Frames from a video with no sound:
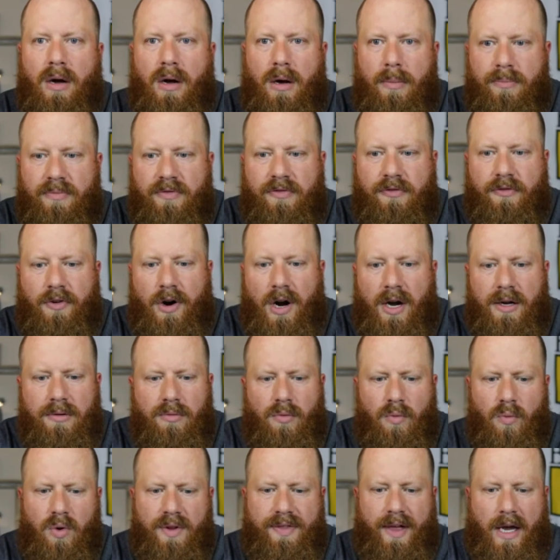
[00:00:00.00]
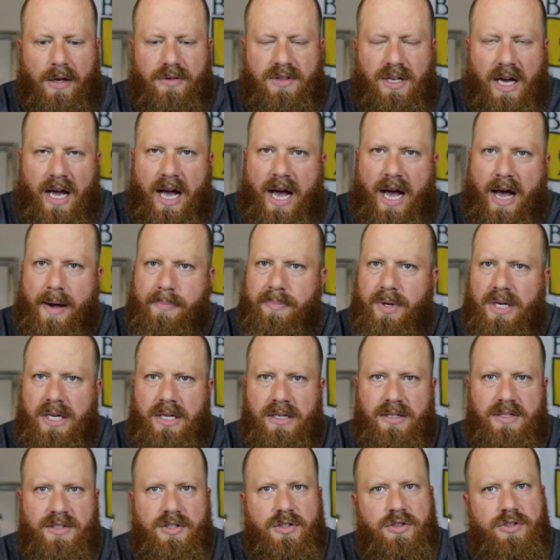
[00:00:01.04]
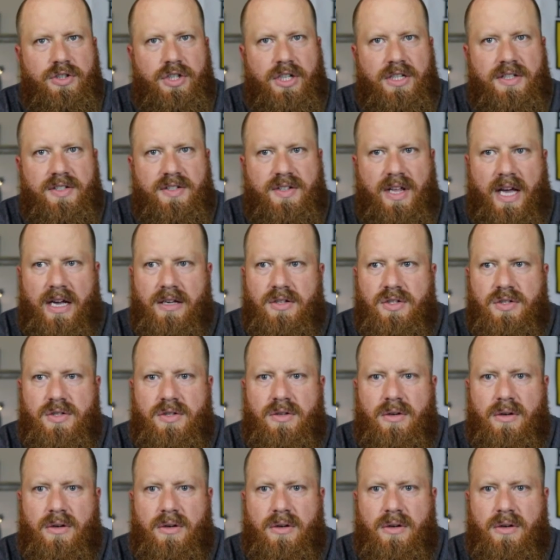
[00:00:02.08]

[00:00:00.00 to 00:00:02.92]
up front without the hoppiness, just that